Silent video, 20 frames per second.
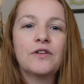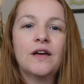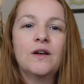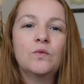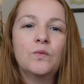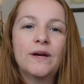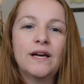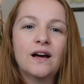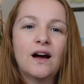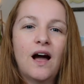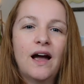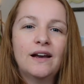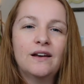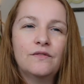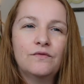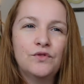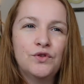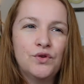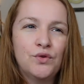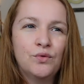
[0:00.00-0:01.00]
and we kind
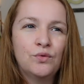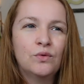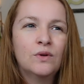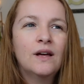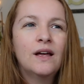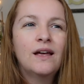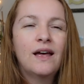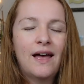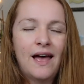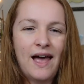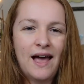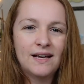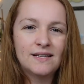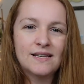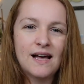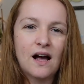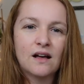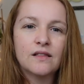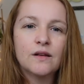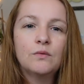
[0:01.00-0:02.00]
of knew
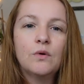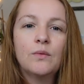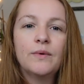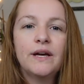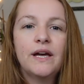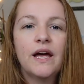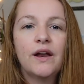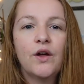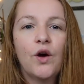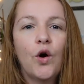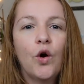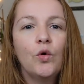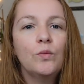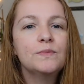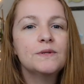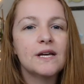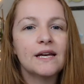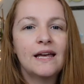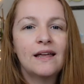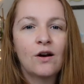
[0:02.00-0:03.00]
exactly what we had
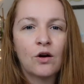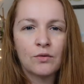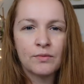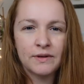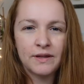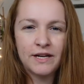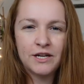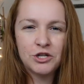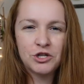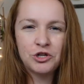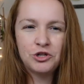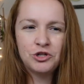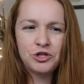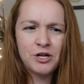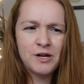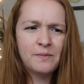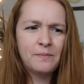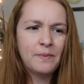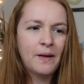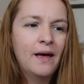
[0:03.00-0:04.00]
hoped in our
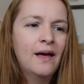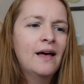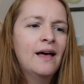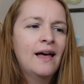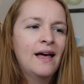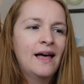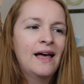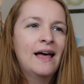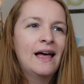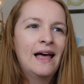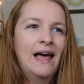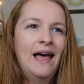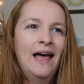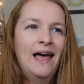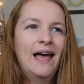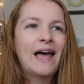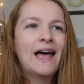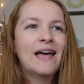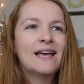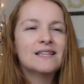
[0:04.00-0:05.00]
relationship,
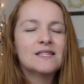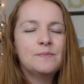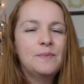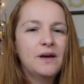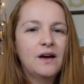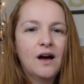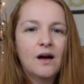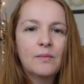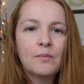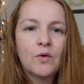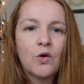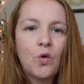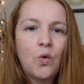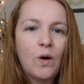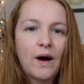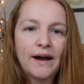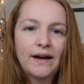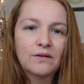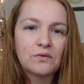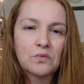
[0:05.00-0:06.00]
has become
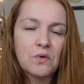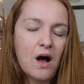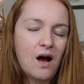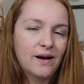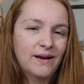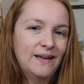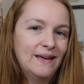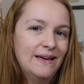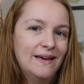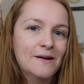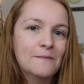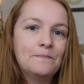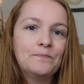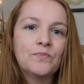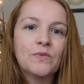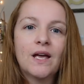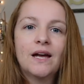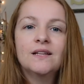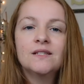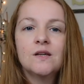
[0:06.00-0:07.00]
quite rocky.
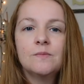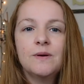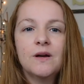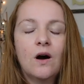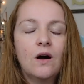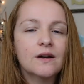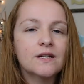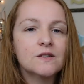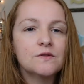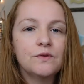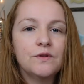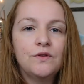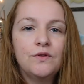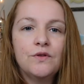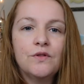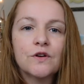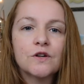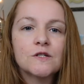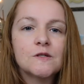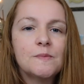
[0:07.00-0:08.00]
And to be honest with
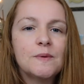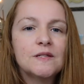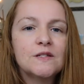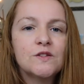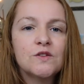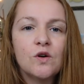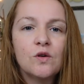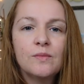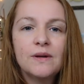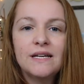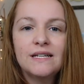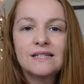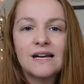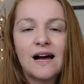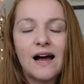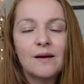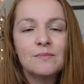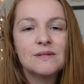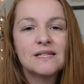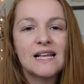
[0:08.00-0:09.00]
you, there's been so many
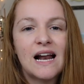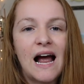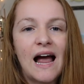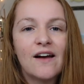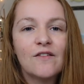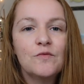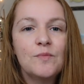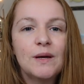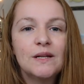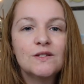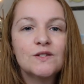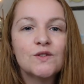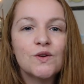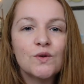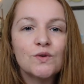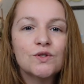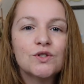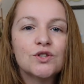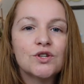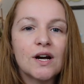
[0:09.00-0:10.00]
times that I've been
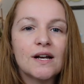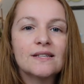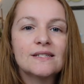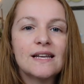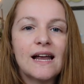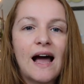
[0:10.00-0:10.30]
so stressed